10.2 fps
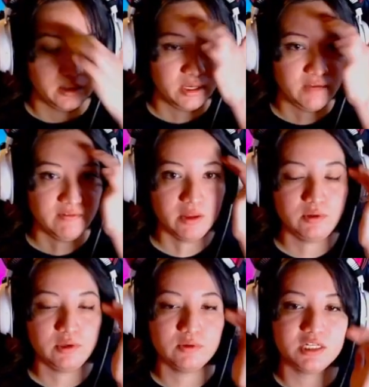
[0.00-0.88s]
Even though
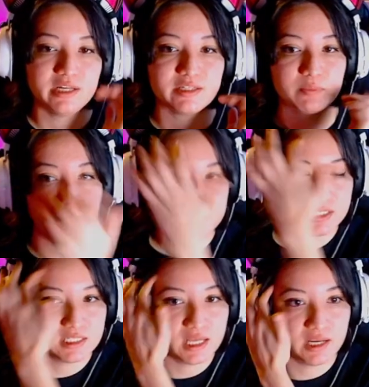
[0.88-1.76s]
Eugene has promised
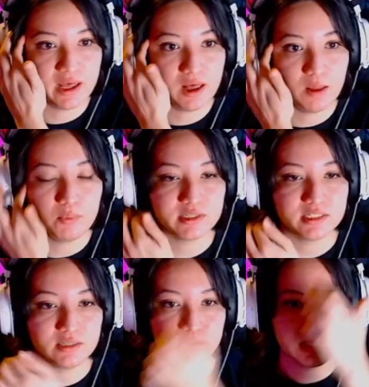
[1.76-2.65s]
to send help once
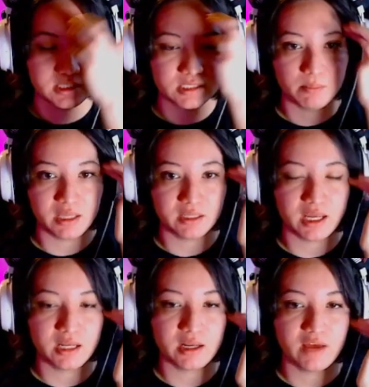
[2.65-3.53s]
he reaches the
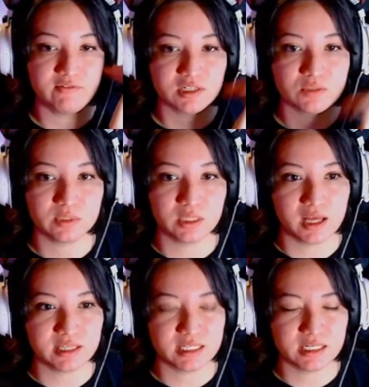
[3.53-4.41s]
mainland, I've just
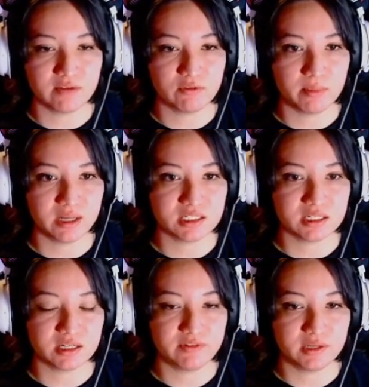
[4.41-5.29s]
realized he never
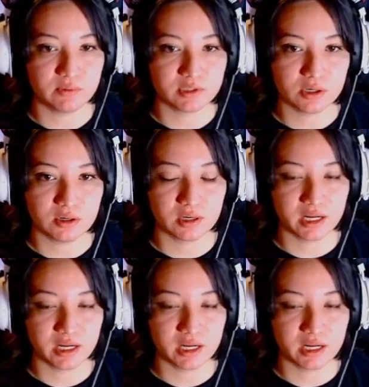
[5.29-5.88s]
mentioned if he'd return.